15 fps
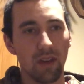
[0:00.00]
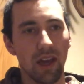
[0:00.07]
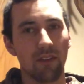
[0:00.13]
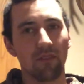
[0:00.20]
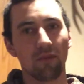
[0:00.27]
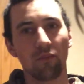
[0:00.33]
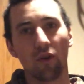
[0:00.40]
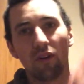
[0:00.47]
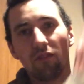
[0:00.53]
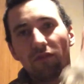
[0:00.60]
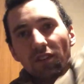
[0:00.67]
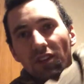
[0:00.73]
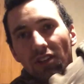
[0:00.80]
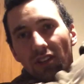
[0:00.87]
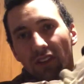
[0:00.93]
Having more
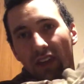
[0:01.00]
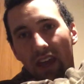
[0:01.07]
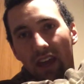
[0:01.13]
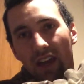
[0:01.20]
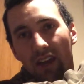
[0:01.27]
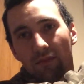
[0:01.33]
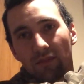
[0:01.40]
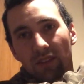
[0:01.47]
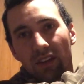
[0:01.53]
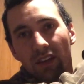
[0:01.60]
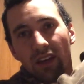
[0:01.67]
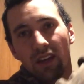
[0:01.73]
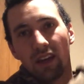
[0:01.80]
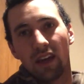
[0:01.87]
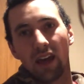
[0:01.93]
efficient cams,
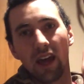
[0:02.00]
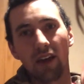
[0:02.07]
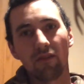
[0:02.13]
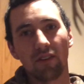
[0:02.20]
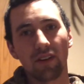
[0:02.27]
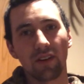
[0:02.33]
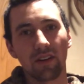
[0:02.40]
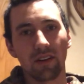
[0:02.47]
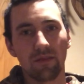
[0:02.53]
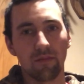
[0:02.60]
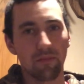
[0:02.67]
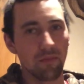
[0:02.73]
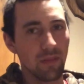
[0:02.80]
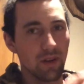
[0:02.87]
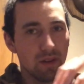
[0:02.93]
having a
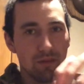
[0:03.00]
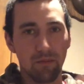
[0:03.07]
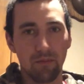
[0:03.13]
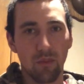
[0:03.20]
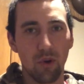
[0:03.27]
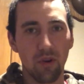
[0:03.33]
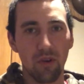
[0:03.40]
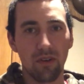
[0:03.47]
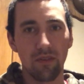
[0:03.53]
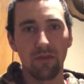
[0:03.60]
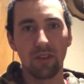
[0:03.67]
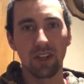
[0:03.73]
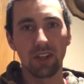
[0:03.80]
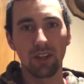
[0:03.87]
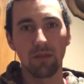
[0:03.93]
more
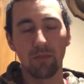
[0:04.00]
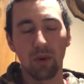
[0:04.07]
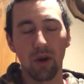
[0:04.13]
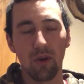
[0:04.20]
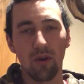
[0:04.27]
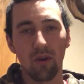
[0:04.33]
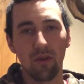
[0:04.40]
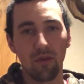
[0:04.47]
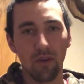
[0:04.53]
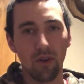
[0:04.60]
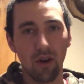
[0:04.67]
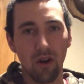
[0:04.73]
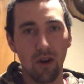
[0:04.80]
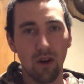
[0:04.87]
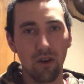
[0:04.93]
efficient bow
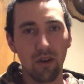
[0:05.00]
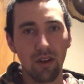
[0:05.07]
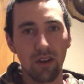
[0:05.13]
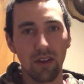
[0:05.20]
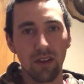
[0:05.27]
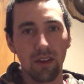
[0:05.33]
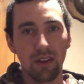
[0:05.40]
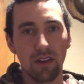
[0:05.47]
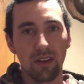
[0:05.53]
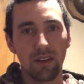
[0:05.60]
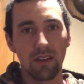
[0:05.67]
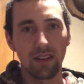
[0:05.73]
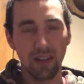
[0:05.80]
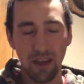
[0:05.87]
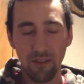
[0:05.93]
overall
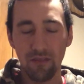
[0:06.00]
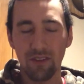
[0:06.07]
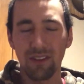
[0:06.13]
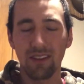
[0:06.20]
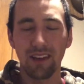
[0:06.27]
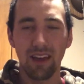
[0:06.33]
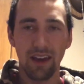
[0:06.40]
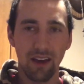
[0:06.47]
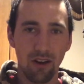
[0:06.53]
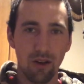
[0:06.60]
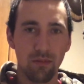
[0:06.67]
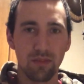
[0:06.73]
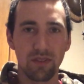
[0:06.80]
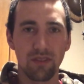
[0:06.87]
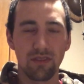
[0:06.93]
definitely
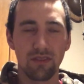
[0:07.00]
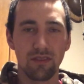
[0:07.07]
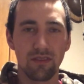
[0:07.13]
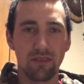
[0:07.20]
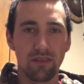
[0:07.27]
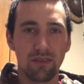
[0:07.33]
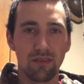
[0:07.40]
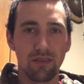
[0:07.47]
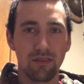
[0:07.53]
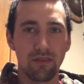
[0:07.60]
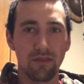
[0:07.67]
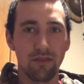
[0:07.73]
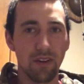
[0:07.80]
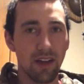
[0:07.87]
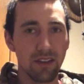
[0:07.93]
helps.
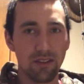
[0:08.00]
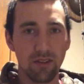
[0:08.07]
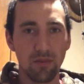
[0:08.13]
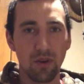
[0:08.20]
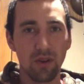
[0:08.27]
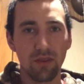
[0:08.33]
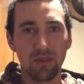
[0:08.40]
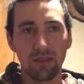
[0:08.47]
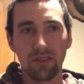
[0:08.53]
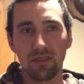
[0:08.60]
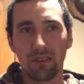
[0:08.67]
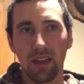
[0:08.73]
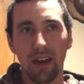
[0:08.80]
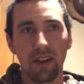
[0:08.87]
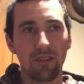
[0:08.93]
Faster bows,
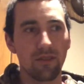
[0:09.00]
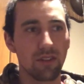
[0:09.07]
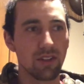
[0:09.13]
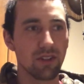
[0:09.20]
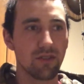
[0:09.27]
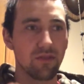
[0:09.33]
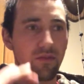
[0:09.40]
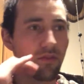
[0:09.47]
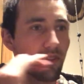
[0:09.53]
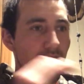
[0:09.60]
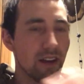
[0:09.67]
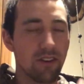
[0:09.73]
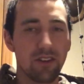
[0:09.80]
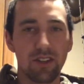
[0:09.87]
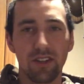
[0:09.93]
yeah, you can shoot
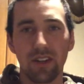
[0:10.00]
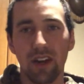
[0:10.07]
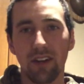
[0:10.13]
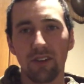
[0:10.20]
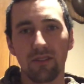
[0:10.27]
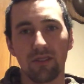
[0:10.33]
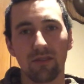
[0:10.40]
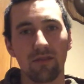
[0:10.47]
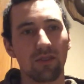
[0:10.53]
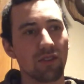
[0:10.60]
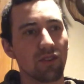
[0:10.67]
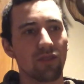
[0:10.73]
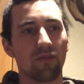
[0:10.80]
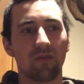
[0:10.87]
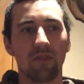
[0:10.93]
flatter trajectories, you can
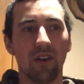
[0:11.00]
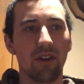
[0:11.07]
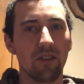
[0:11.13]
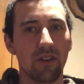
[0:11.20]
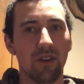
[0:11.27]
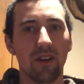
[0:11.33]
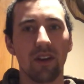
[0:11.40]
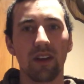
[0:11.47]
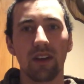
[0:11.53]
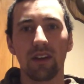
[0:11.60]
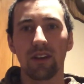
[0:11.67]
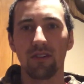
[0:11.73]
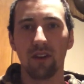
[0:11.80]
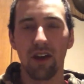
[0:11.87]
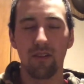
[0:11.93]
shoot farther,
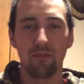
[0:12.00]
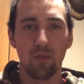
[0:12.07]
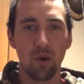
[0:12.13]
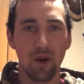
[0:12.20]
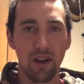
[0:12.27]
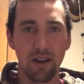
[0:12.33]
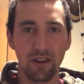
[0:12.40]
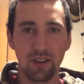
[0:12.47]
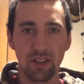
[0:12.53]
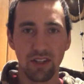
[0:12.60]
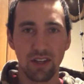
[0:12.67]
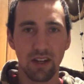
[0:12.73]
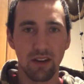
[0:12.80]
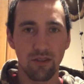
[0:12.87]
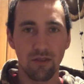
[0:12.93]
you'll have more
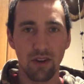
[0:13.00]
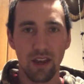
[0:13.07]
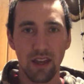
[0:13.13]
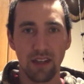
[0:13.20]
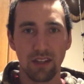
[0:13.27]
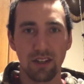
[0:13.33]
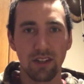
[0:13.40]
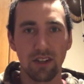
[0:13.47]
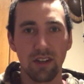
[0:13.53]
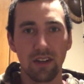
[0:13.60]
energy downrange.